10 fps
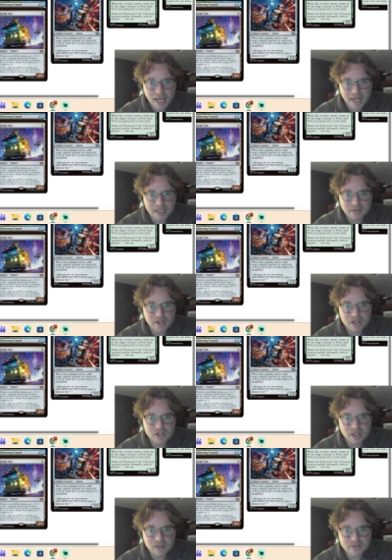
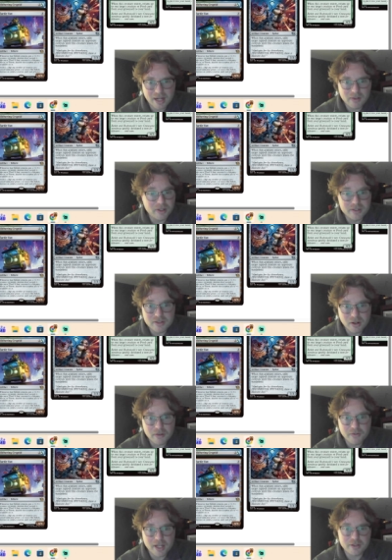Activation, sacrifices
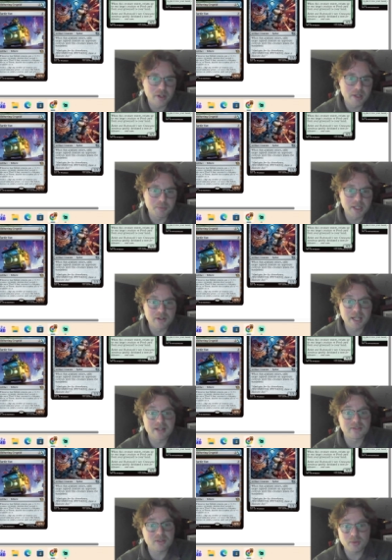artifact, target player
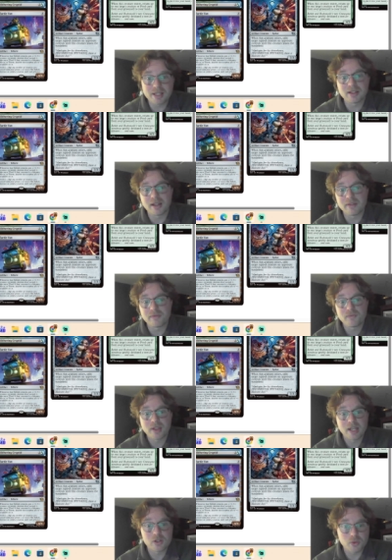gains 3 life
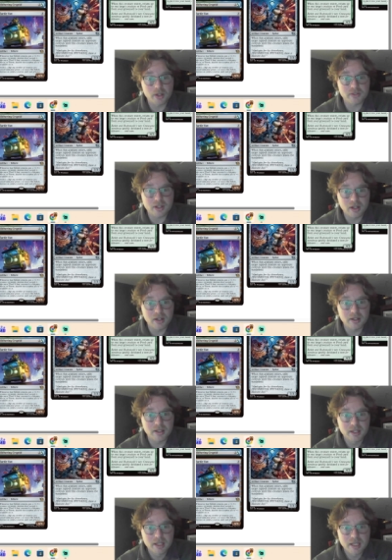and draws a card.